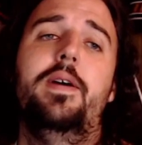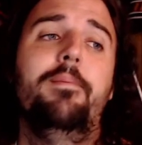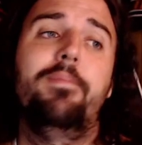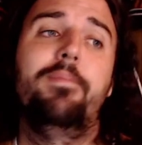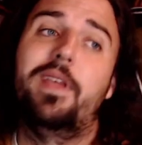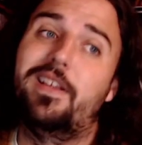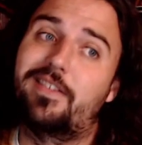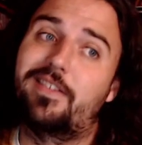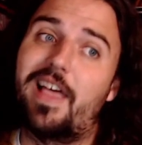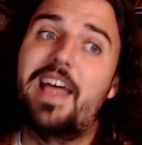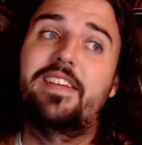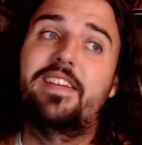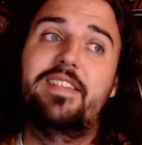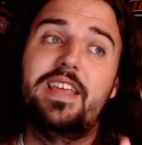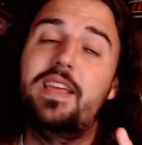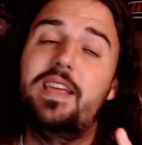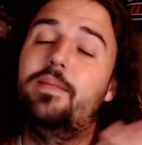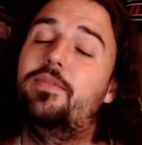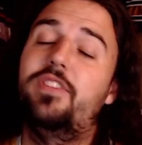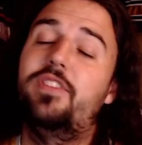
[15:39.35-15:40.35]
His last
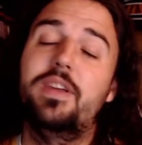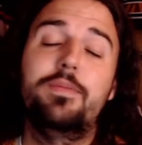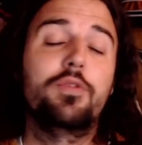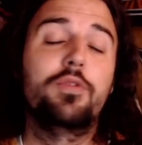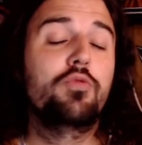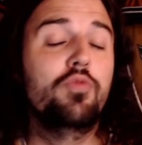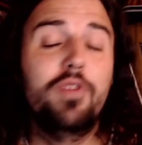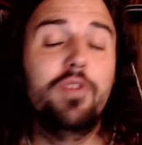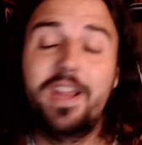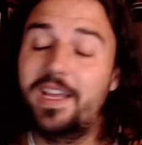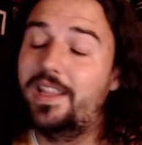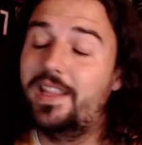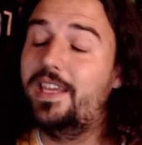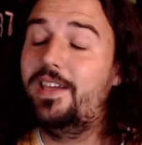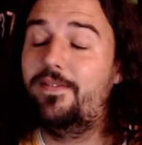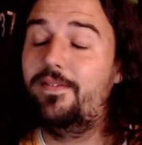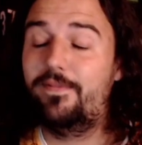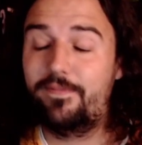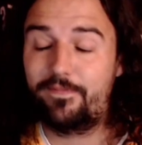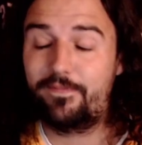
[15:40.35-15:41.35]
team seemed to
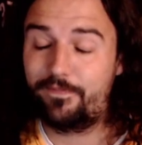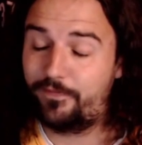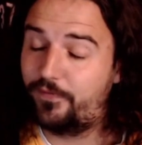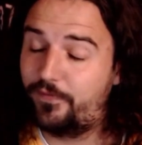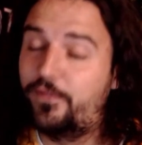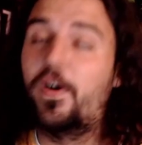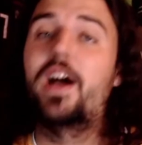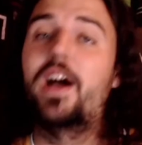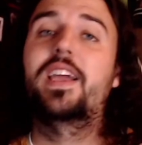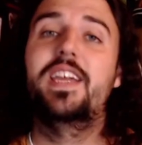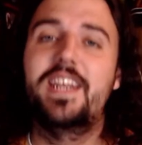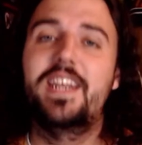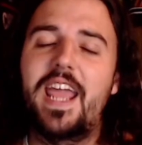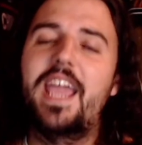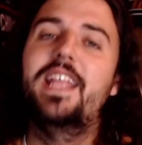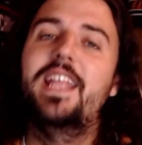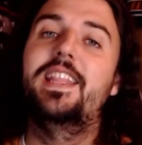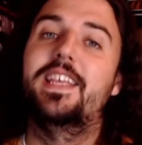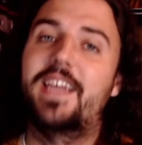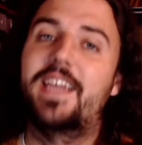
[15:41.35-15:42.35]
really fucking
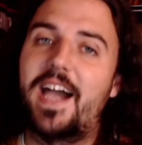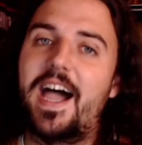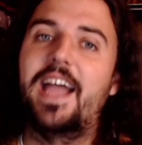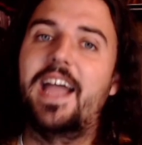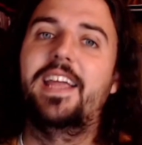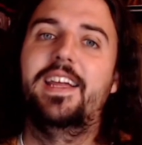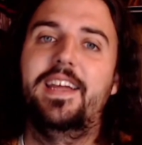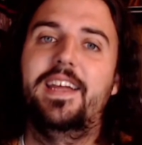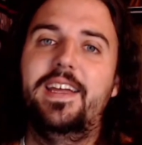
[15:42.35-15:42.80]
hate the guy.